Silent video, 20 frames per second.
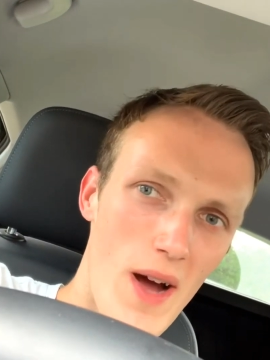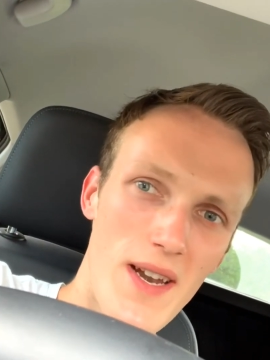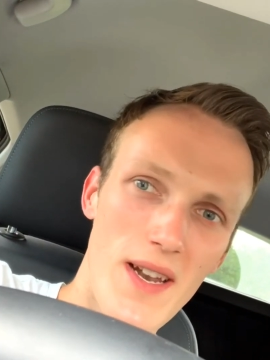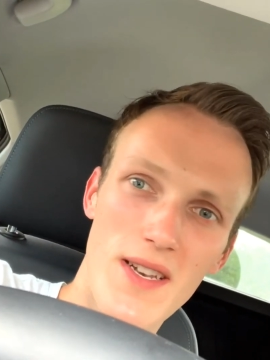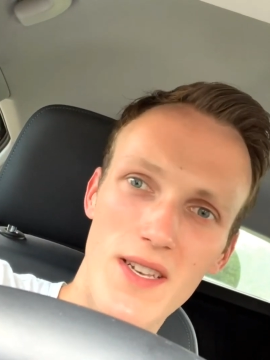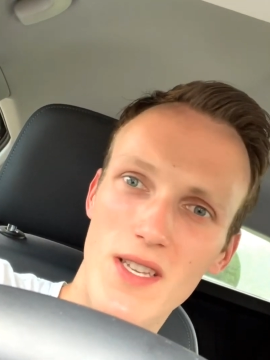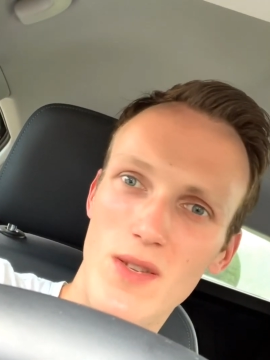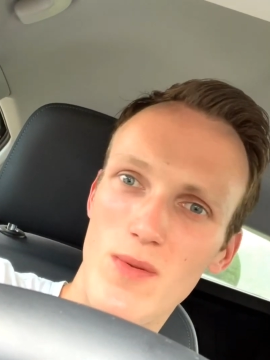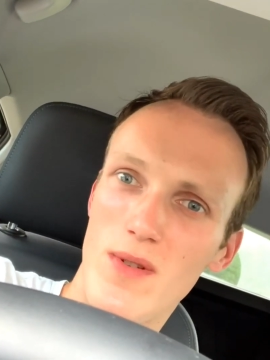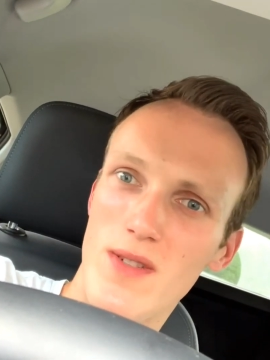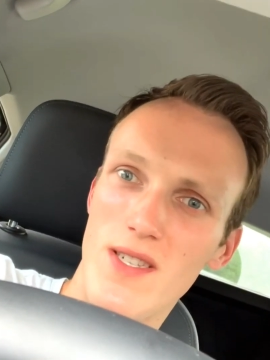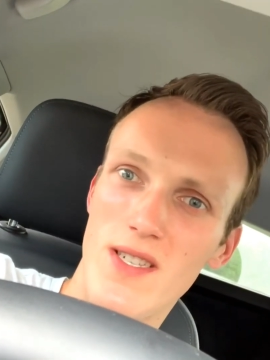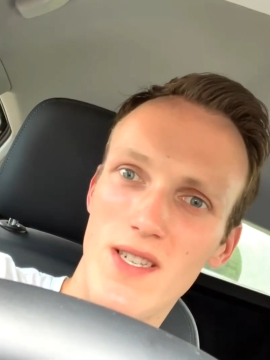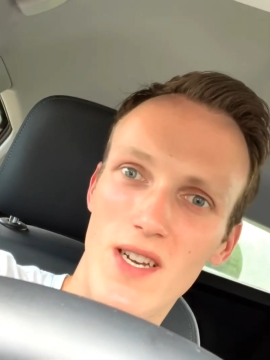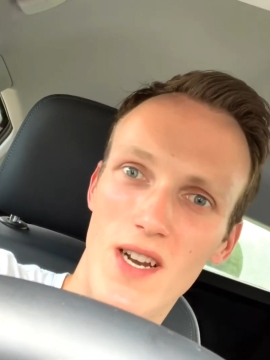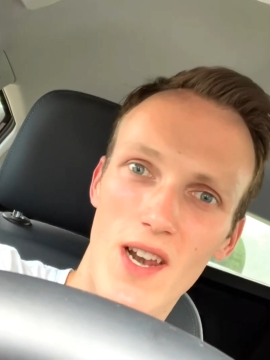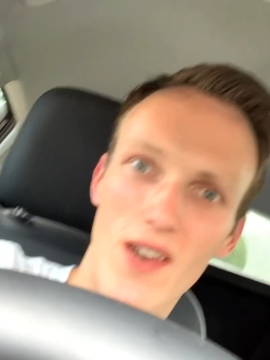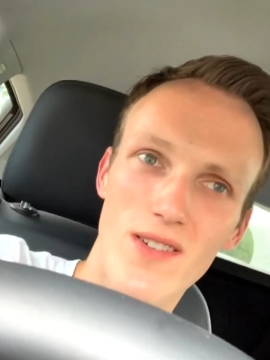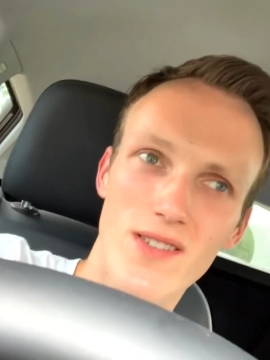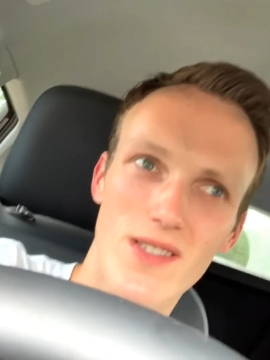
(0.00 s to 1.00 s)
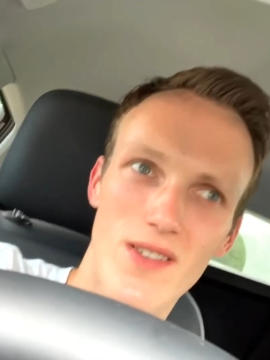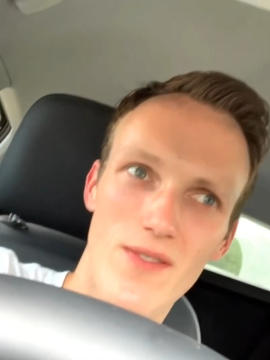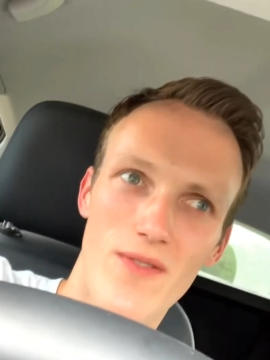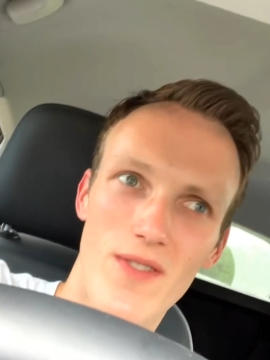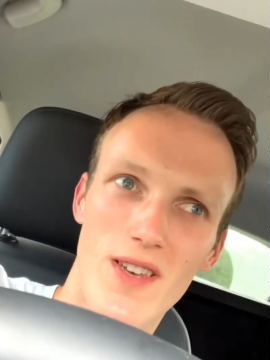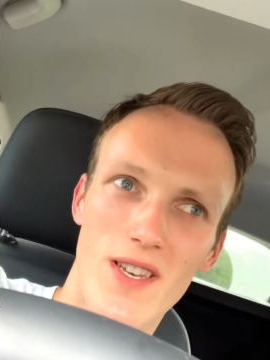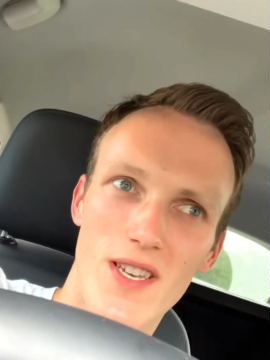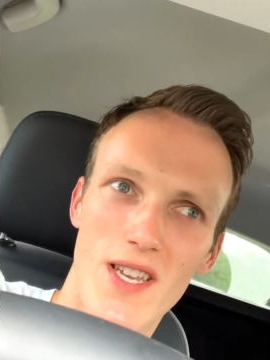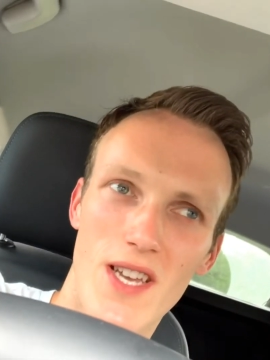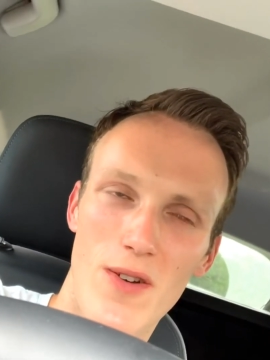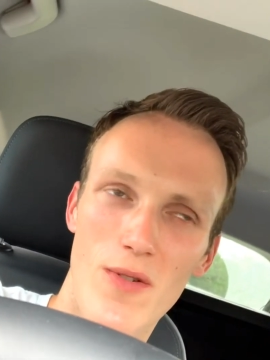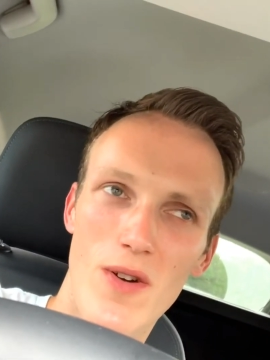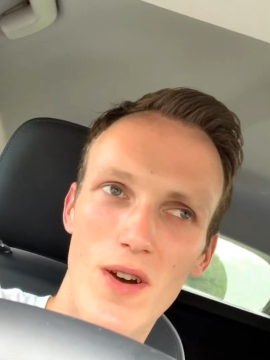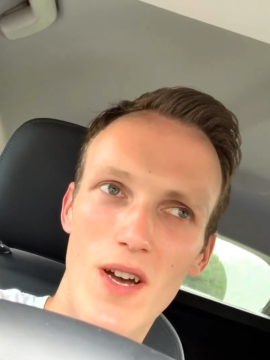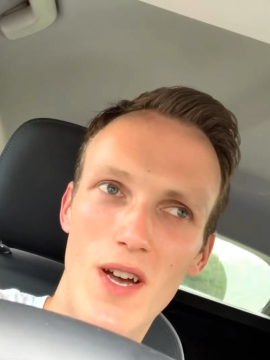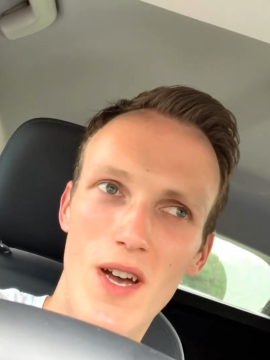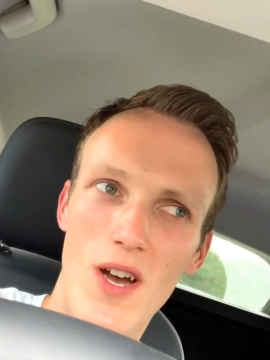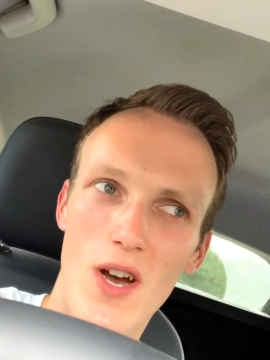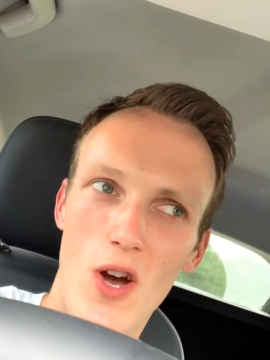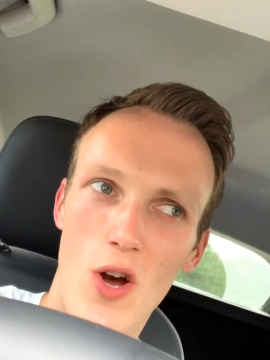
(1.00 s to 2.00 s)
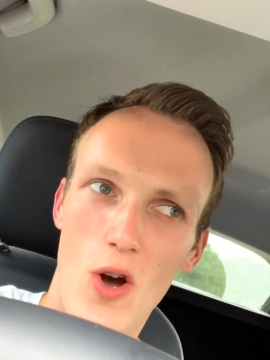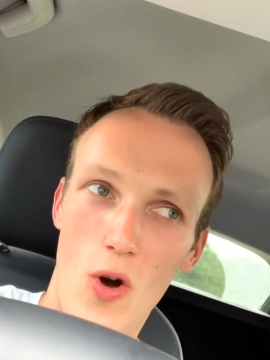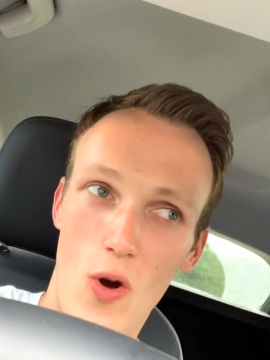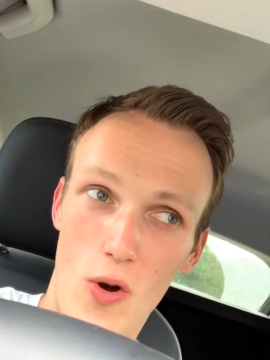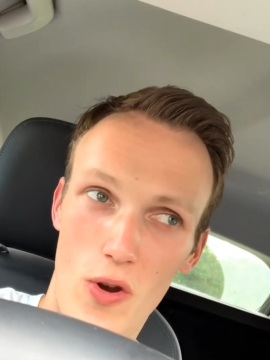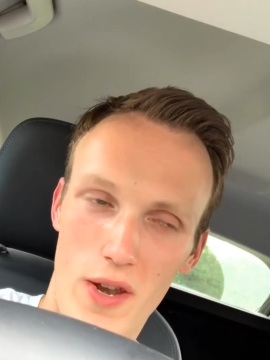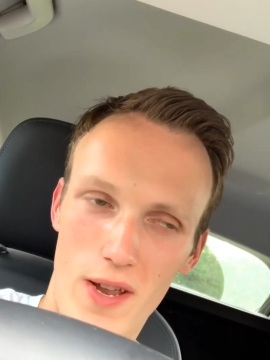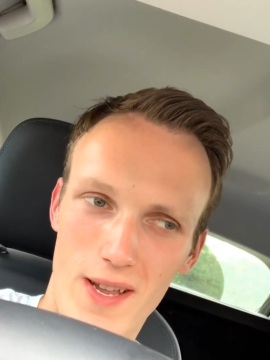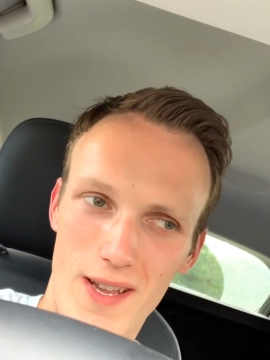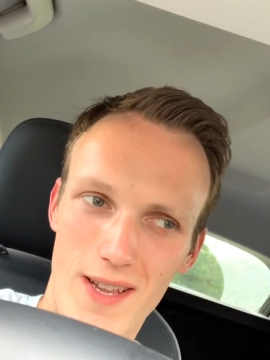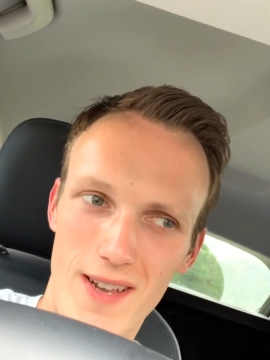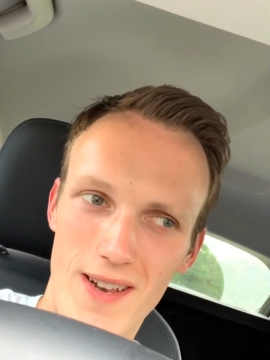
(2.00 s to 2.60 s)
And I just wanted to close the video on a